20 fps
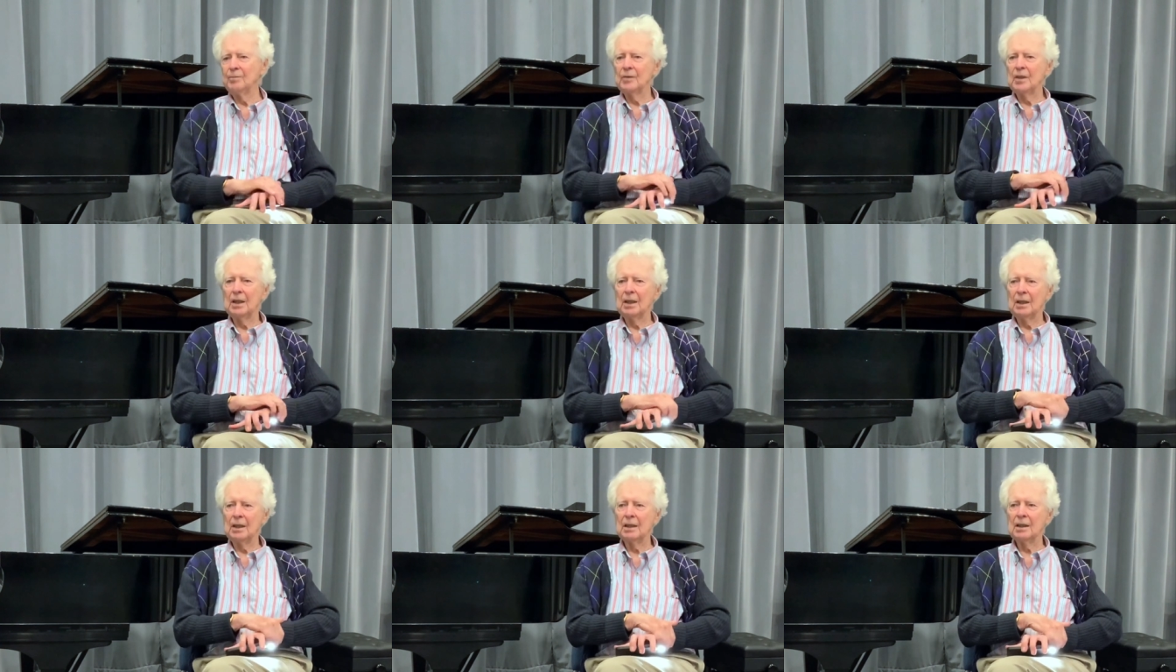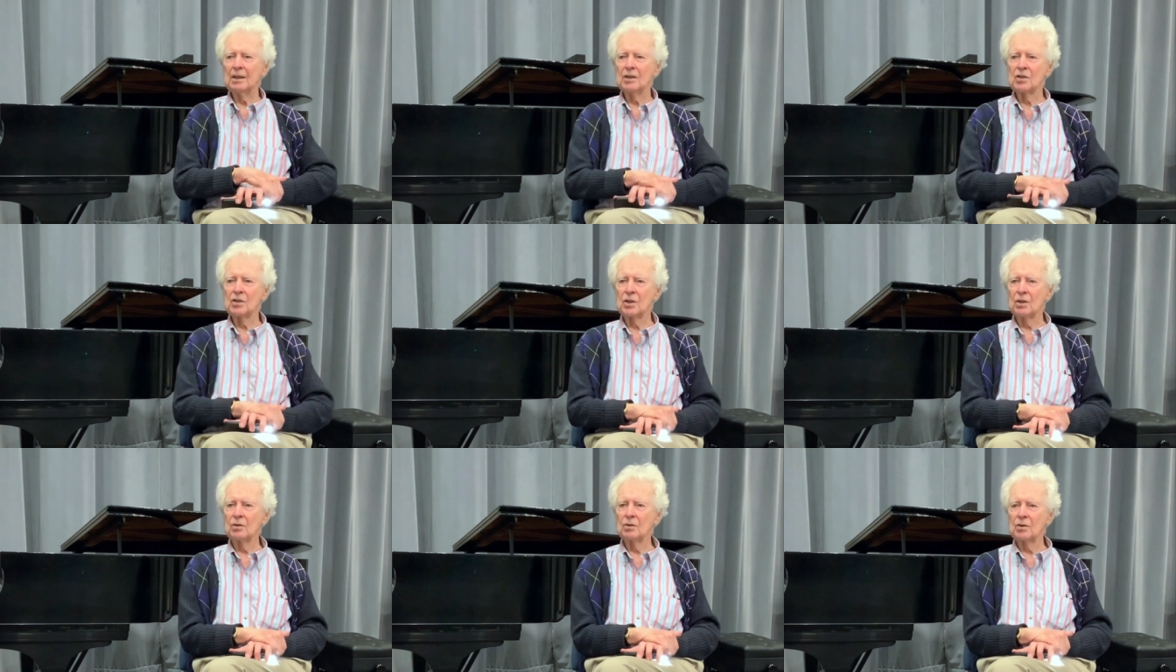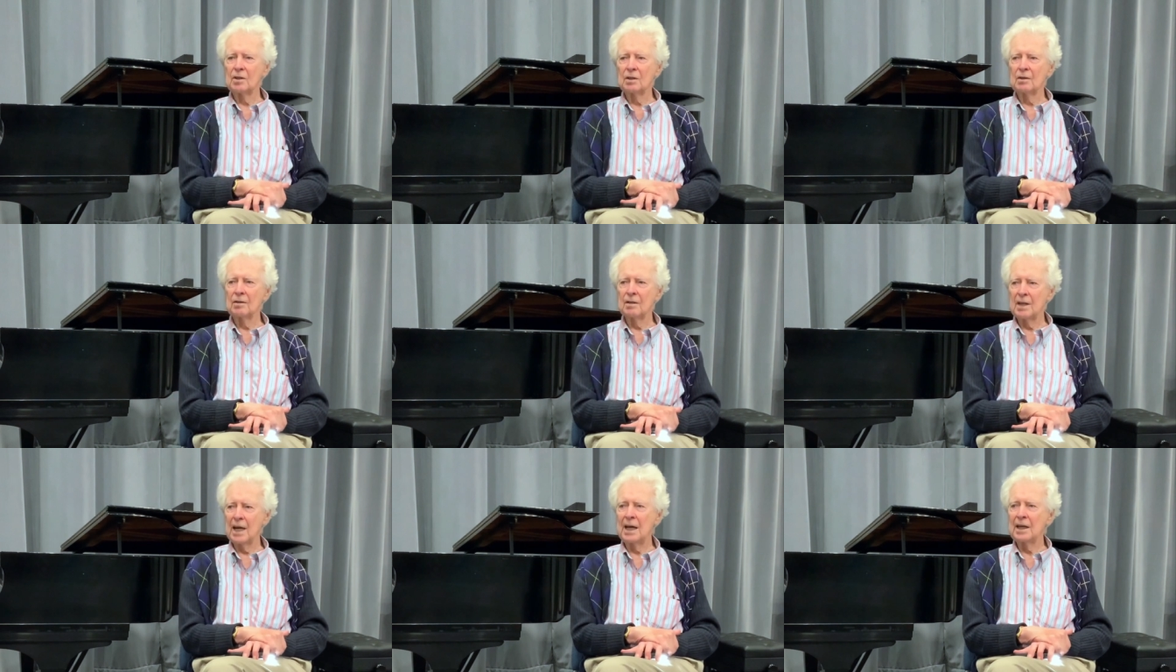and
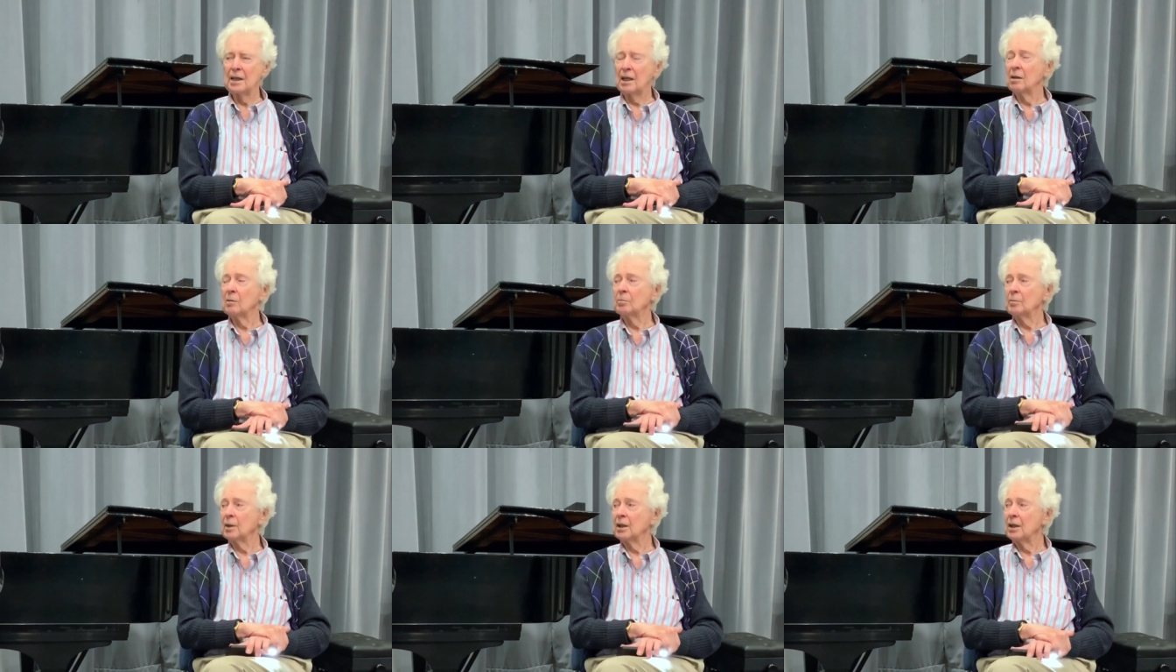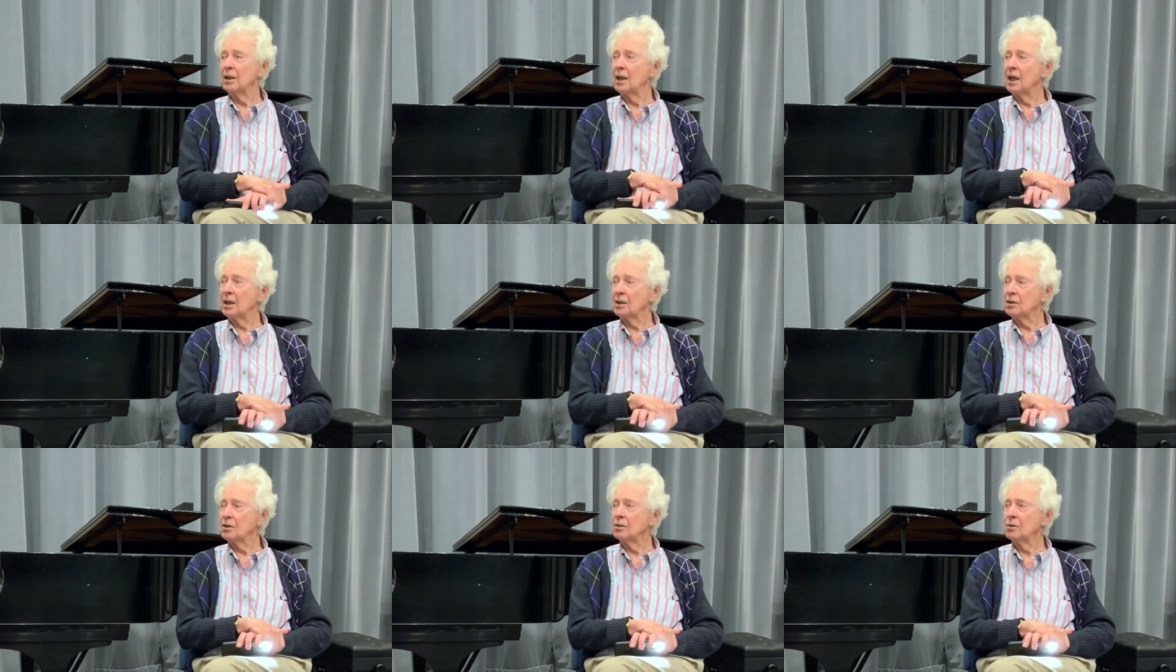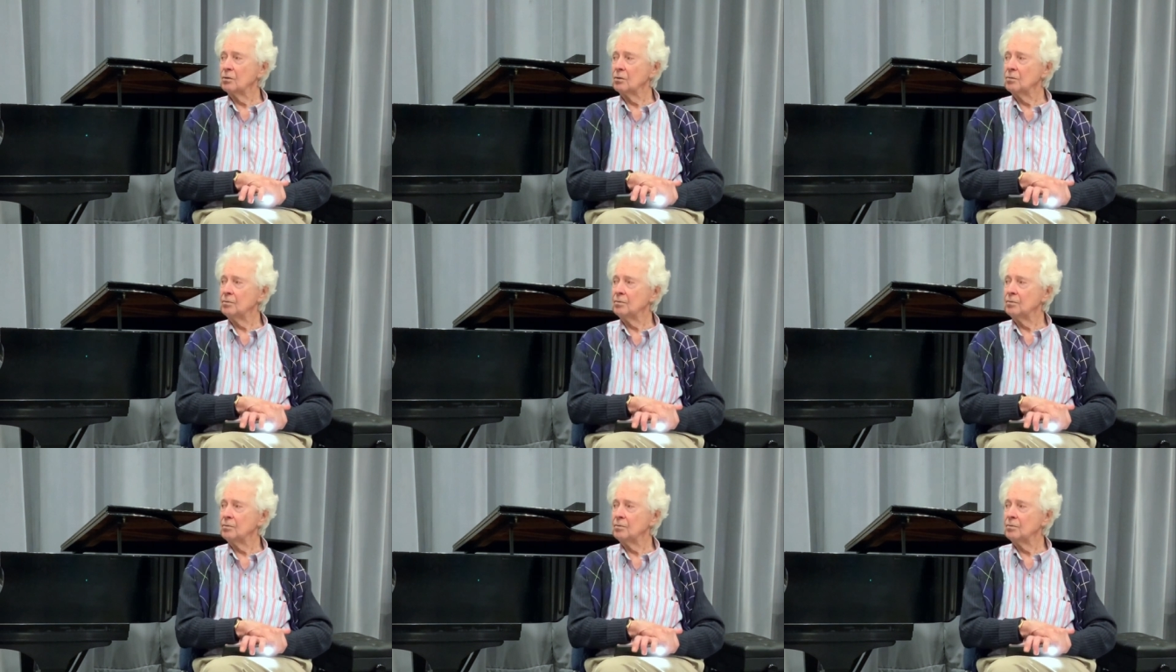so that helped me a lot too.